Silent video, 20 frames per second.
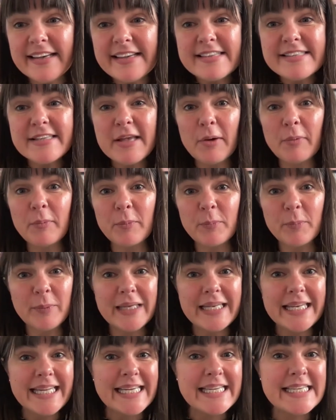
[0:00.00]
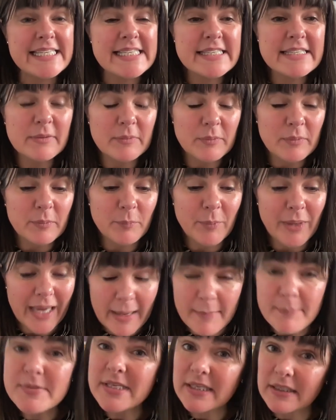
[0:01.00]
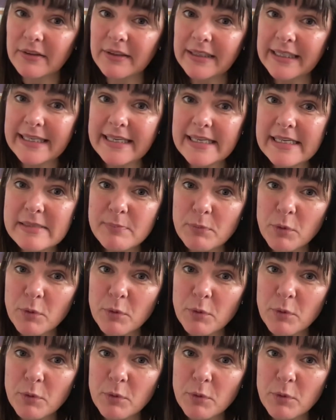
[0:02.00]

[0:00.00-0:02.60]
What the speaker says: So we absolutely need